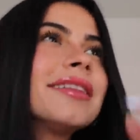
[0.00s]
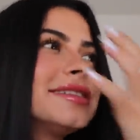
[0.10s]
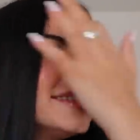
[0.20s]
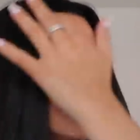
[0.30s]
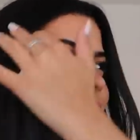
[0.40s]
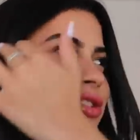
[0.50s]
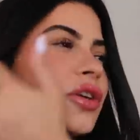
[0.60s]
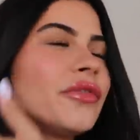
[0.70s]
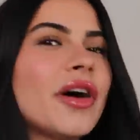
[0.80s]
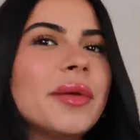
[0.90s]
This is like
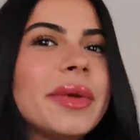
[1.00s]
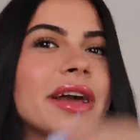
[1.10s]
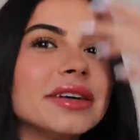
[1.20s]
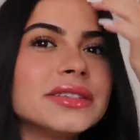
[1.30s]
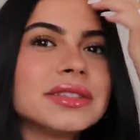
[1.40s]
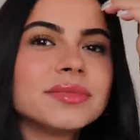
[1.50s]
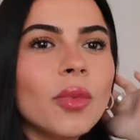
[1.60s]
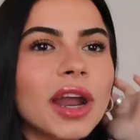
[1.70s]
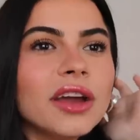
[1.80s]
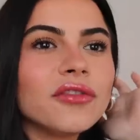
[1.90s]
so fun because
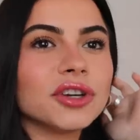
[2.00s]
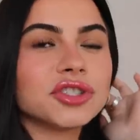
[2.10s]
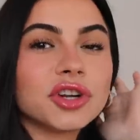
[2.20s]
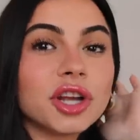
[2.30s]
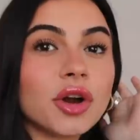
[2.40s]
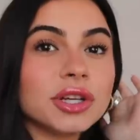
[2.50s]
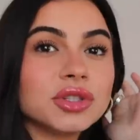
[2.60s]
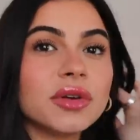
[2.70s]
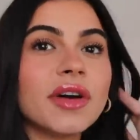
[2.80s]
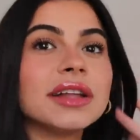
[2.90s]
when I first started going
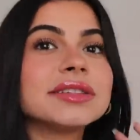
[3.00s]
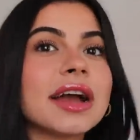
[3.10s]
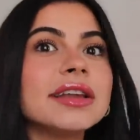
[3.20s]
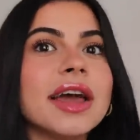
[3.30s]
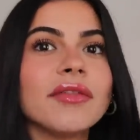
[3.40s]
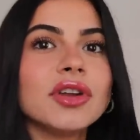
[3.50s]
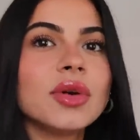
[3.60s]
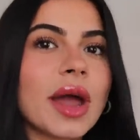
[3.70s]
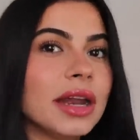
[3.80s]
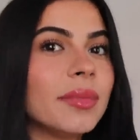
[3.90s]
to events, I never
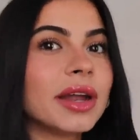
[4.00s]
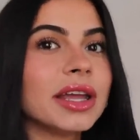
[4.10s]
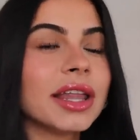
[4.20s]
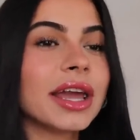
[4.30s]
knew anybody.